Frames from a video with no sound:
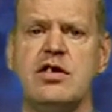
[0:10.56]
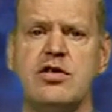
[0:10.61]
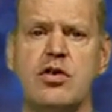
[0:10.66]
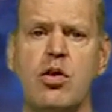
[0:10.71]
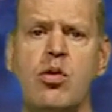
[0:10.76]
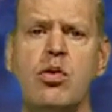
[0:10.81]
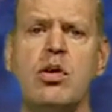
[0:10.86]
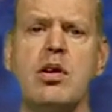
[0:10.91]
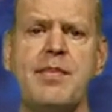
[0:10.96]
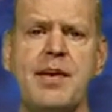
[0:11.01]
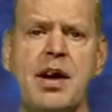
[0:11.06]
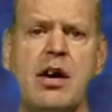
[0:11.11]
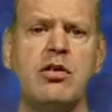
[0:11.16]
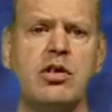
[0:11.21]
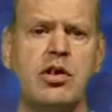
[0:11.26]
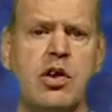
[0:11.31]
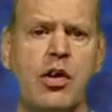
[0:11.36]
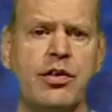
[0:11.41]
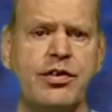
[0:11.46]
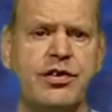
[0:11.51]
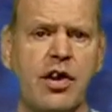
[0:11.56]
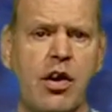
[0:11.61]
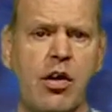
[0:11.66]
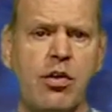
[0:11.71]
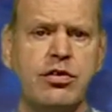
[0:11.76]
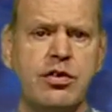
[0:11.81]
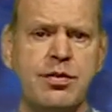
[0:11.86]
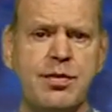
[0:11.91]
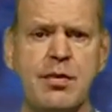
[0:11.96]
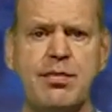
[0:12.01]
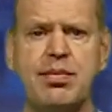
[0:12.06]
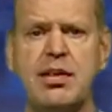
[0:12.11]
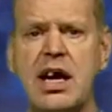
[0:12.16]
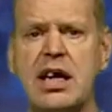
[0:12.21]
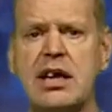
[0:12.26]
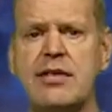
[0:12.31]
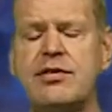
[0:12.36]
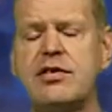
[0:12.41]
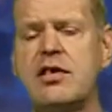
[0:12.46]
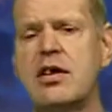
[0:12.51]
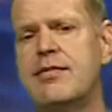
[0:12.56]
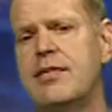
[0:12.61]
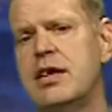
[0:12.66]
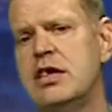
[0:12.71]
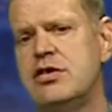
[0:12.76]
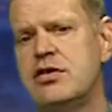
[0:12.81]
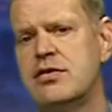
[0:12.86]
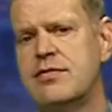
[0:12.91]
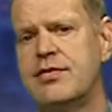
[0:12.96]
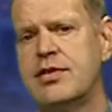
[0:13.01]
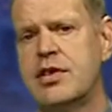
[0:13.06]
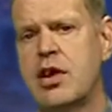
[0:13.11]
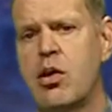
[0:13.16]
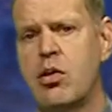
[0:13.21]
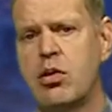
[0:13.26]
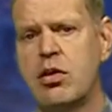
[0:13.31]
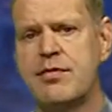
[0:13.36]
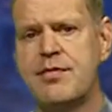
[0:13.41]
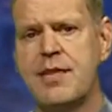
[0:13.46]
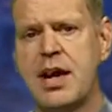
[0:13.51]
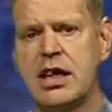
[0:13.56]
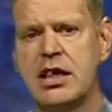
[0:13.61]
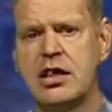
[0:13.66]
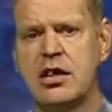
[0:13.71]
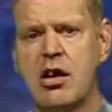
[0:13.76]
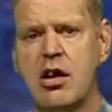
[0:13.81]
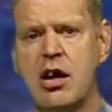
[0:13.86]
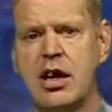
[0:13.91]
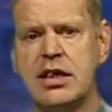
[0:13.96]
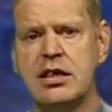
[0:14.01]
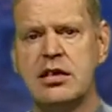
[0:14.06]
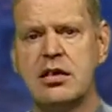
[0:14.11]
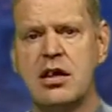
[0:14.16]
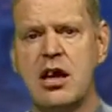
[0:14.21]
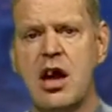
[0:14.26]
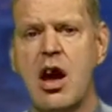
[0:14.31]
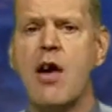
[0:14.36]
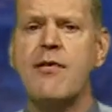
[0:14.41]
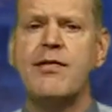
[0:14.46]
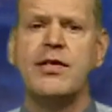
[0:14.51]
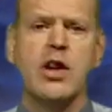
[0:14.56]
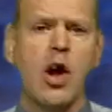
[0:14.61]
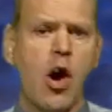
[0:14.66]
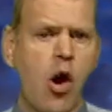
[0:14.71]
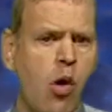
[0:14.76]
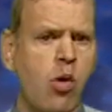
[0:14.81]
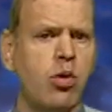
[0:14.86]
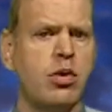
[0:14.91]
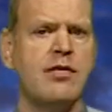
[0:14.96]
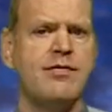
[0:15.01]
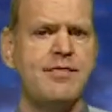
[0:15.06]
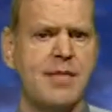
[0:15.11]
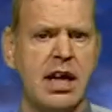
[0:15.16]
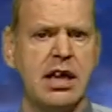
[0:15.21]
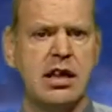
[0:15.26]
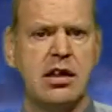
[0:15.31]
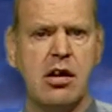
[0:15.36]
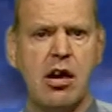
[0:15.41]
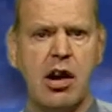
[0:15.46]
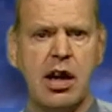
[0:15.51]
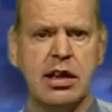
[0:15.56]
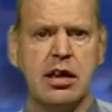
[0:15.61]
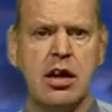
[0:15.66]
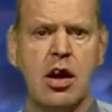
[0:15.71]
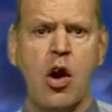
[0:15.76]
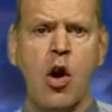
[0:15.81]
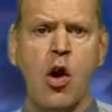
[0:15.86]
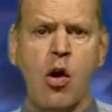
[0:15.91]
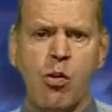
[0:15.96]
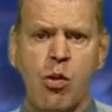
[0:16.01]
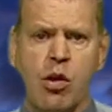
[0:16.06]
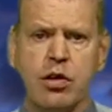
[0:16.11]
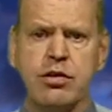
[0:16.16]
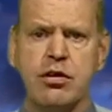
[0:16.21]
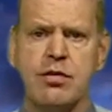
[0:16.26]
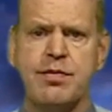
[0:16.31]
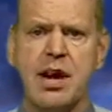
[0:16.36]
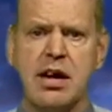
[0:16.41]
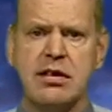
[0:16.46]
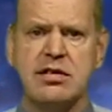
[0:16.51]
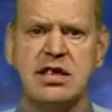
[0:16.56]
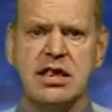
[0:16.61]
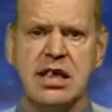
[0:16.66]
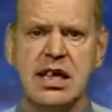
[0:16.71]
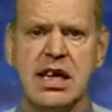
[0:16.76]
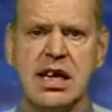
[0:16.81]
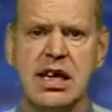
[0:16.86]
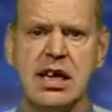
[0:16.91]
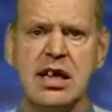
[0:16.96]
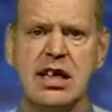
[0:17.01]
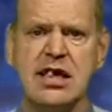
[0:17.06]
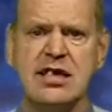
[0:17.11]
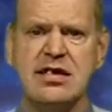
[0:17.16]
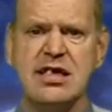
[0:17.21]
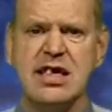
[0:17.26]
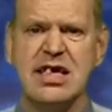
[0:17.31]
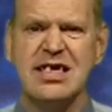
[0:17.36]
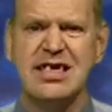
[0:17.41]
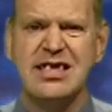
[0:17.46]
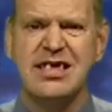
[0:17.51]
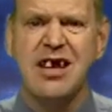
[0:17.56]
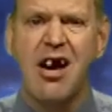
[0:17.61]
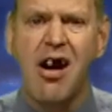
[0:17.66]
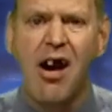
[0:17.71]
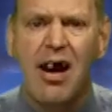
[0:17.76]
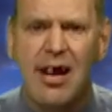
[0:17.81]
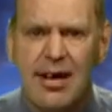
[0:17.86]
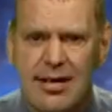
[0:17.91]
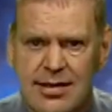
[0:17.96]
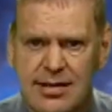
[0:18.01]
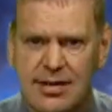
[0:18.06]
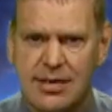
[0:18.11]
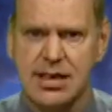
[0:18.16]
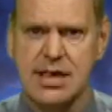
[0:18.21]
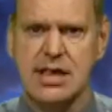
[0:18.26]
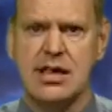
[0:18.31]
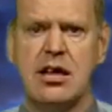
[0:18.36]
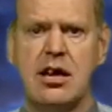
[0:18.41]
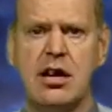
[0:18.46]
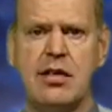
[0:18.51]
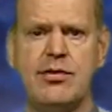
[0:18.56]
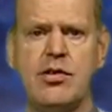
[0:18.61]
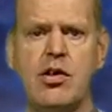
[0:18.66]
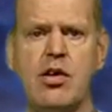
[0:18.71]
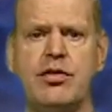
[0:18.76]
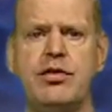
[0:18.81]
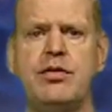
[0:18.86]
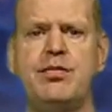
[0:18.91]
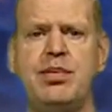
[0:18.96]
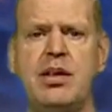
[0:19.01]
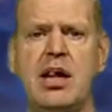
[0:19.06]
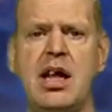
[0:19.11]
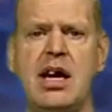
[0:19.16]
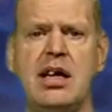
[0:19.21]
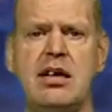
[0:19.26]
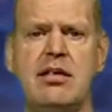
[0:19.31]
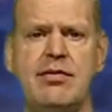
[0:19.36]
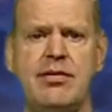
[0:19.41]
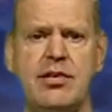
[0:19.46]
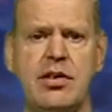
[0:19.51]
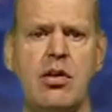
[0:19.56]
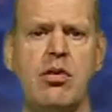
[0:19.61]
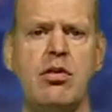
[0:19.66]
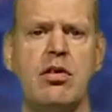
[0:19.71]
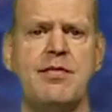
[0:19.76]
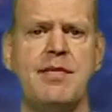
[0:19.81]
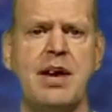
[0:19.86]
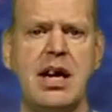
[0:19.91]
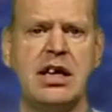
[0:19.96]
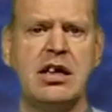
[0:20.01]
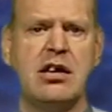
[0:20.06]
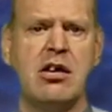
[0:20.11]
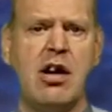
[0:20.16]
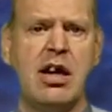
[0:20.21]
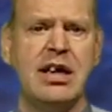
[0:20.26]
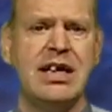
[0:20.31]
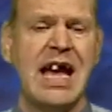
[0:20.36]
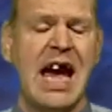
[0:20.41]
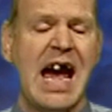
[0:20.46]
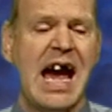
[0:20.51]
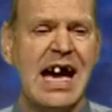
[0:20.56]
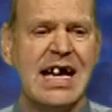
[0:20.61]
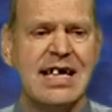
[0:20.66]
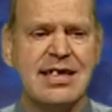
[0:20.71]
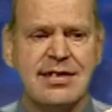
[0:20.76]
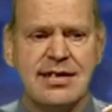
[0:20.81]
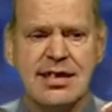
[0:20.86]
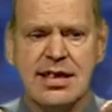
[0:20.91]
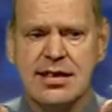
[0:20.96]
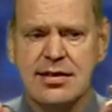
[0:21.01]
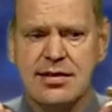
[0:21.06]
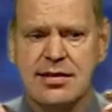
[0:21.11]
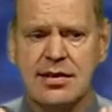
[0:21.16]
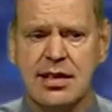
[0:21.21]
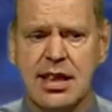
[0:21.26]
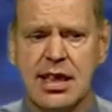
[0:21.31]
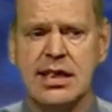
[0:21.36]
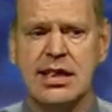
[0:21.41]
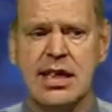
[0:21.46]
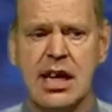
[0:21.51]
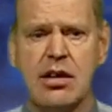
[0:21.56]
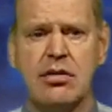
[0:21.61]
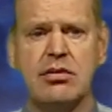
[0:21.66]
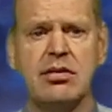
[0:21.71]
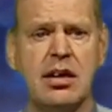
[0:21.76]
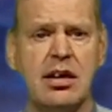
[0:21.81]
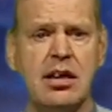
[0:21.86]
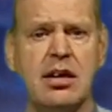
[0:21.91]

is all about God's ultimate plan of salvation for the whole of mankind. For the whole of mankind. What you're about to hear is the entirety of God's plan for the whole of mankind as it's laid out